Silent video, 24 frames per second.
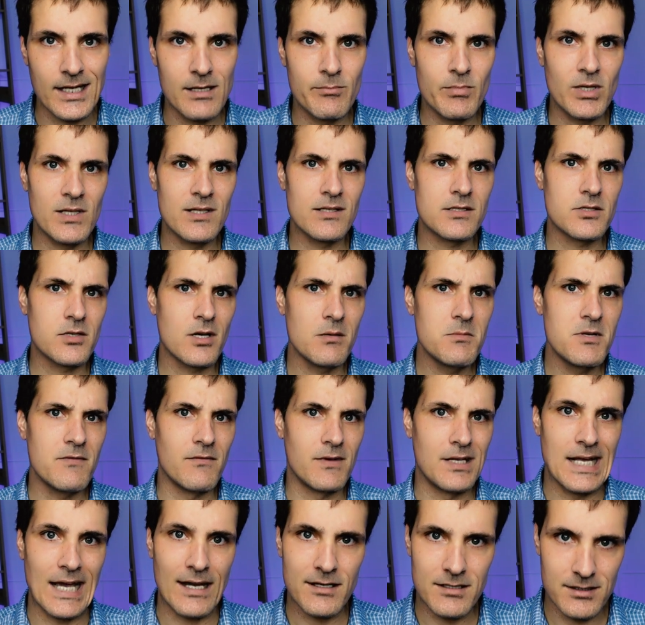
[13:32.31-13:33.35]
And by the time
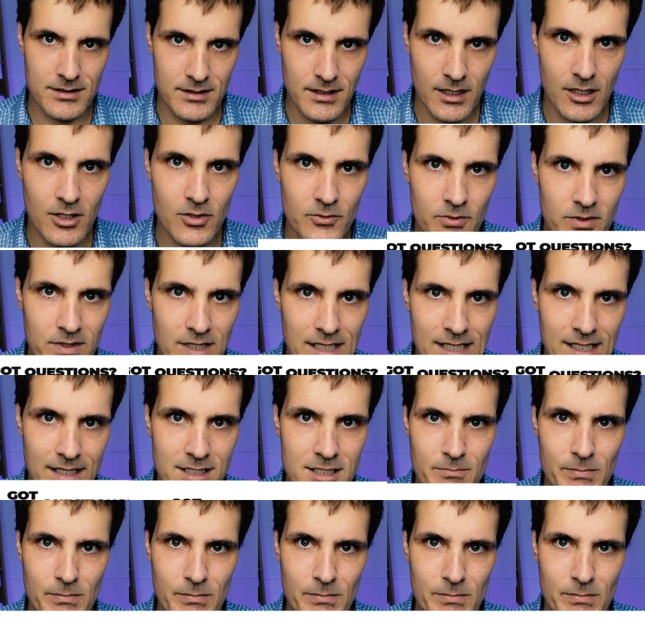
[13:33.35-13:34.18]
you've gutted the whole thing,